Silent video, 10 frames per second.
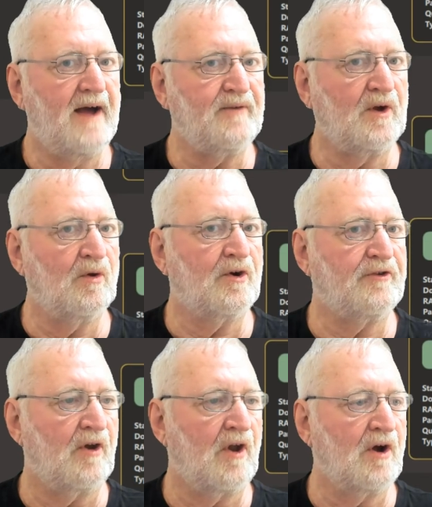having a look
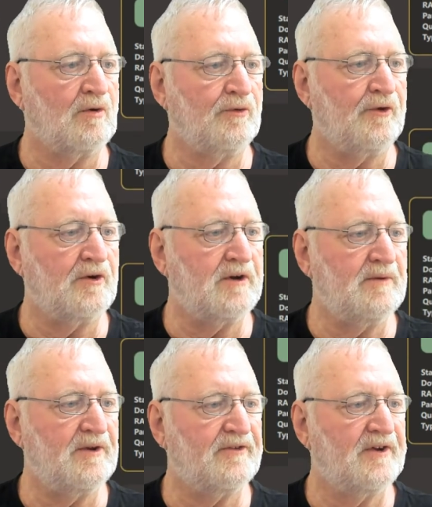at your local
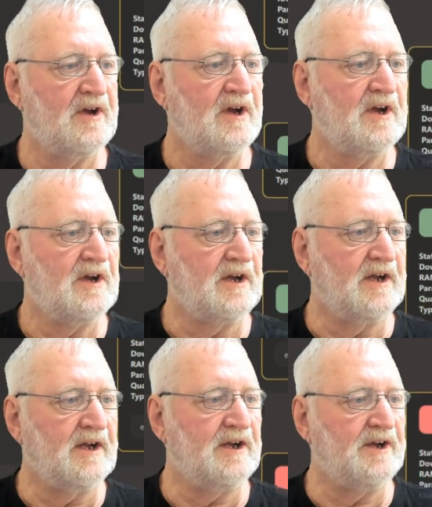documents
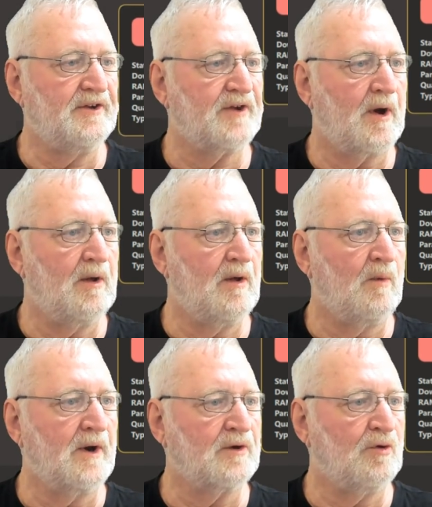is
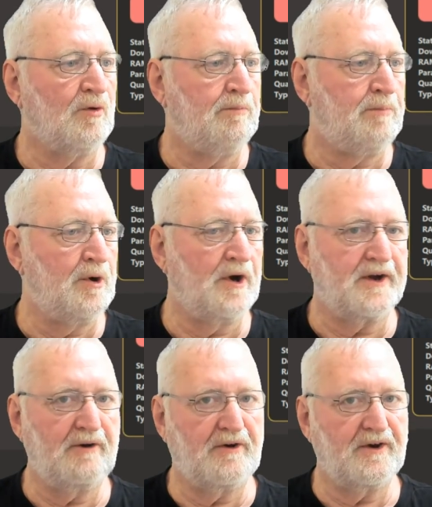one called
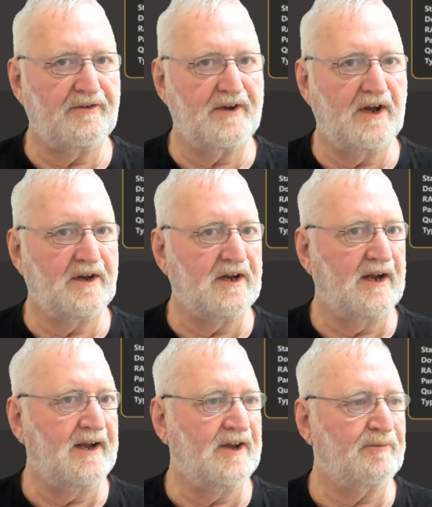BERT. Here it is down
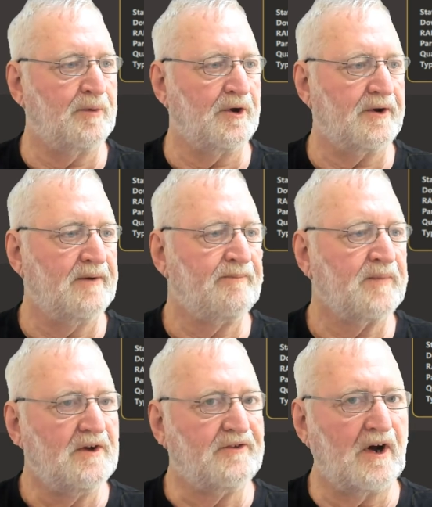here, SBERT.
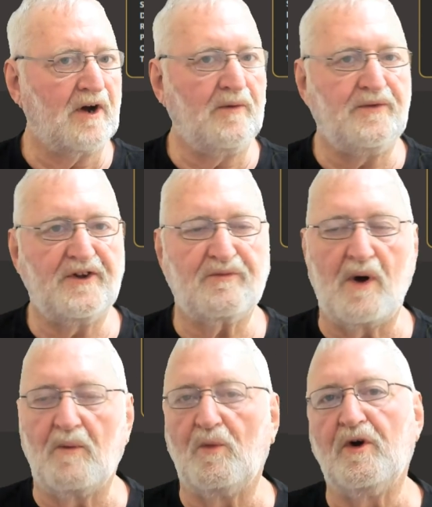So this
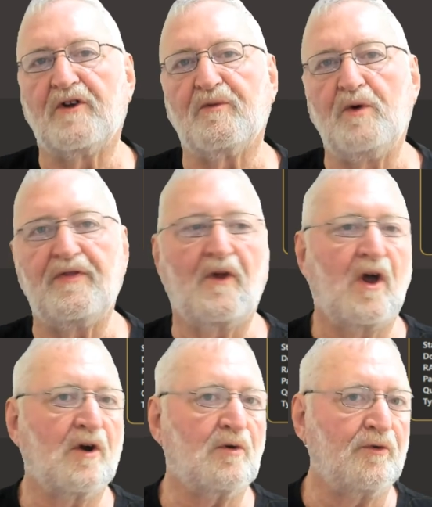one works with the
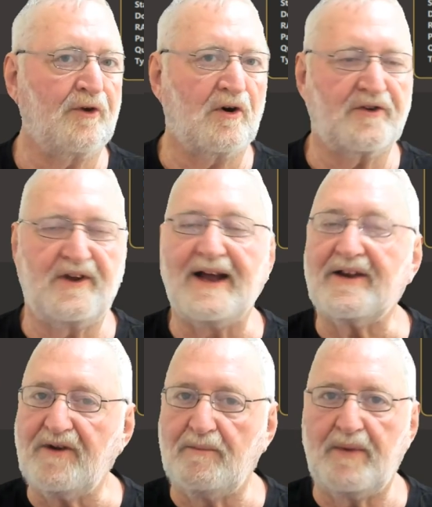local docs
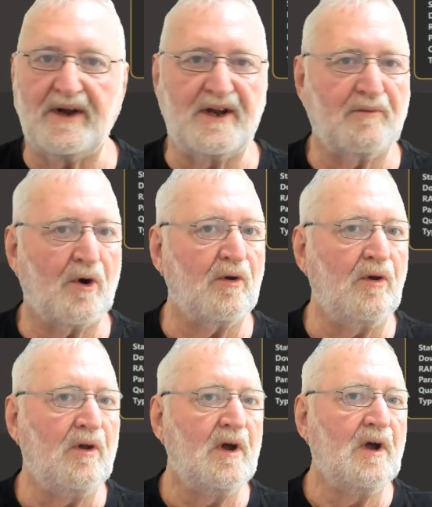text embedding
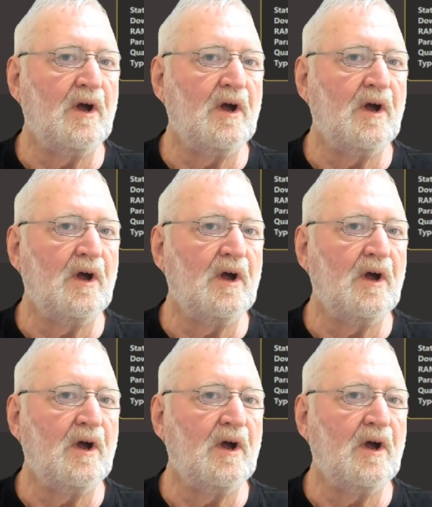model.